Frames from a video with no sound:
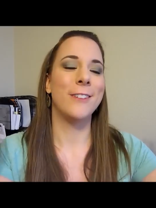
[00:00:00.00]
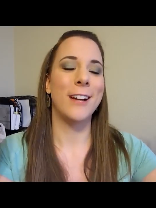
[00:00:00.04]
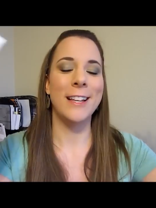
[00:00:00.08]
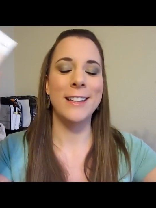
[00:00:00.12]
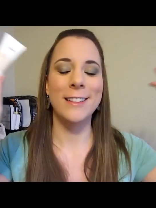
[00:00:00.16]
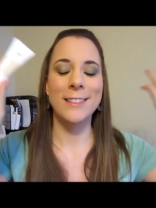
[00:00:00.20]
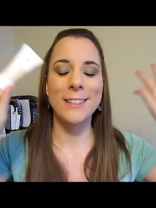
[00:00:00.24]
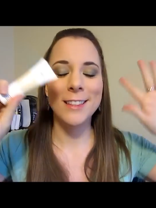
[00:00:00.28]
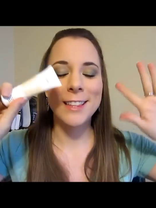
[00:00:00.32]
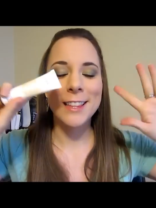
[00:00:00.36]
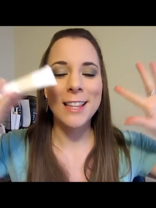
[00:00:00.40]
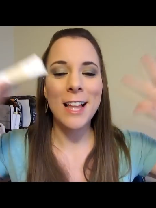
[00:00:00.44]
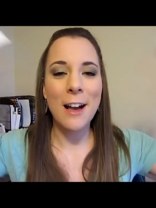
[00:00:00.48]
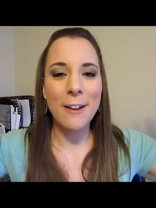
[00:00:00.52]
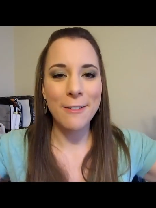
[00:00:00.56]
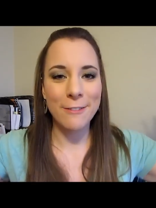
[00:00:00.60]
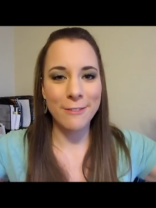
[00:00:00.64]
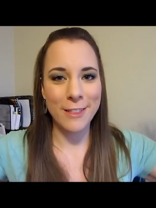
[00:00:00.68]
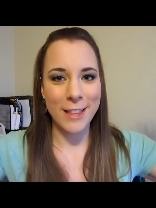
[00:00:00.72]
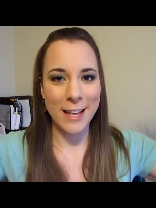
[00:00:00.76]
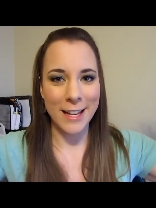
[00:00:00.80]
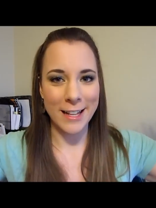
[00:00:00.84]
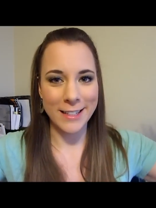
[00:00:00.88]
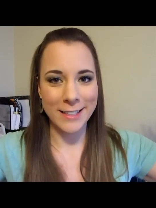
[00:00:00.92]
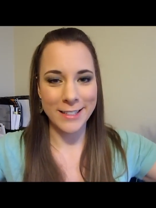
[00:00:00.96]
I love
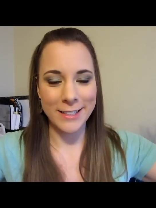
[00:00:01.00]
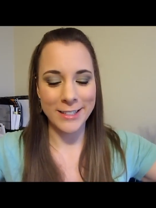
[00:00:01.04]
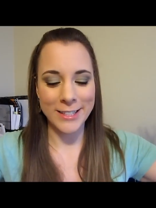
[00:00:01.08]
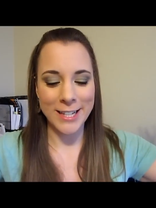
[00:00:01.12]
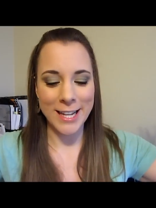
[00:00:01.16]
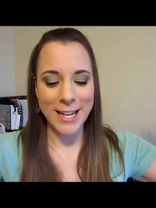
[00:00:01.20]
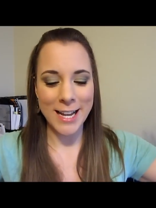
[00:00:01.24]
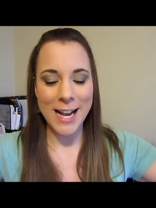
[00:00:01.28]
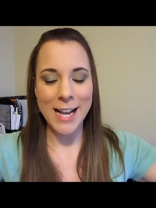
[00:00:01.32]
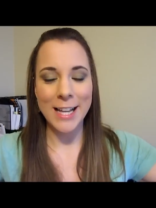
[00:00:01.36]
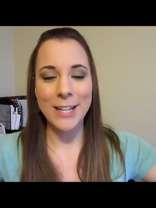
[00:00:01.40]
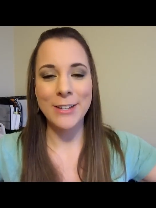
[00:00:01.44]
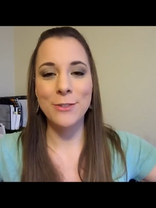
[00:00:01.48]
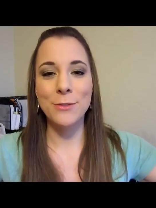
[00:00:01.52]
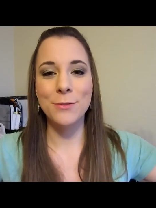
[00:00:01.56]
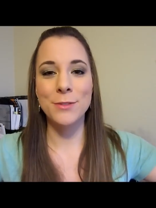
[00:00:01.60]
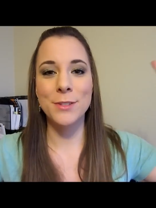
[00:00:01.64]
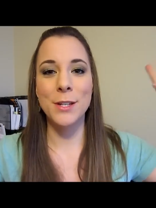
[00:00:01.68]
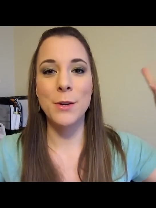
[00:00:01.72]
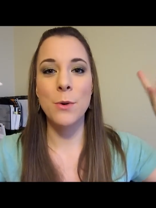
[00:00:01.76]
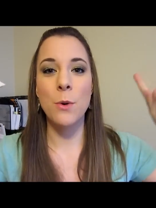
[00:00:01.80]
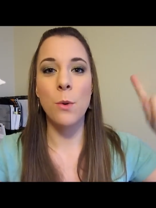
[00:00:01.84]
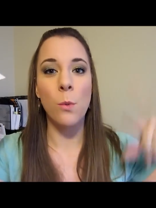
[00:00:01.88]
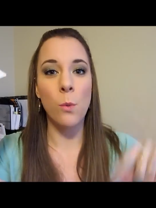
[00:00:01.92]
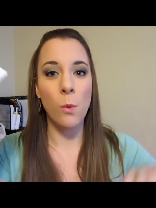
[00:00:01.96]
this. Okay, I used
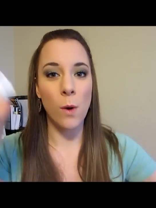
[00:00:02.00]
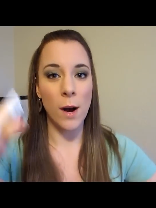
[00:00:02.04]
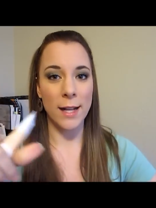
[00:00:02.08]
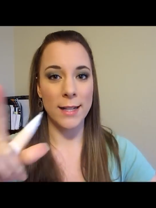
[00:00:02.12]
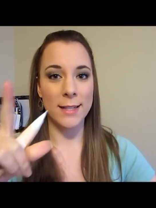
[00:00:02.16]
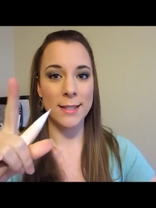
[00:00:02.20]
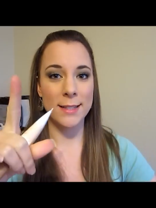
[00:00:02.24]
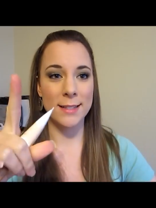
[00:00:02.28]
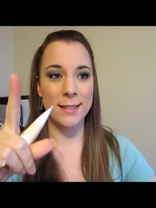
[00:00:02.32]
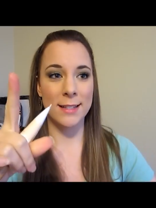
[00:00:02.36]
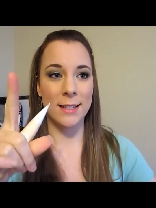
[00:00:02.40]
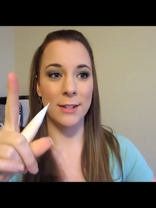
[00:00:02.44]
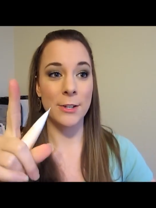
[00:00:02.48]
it once.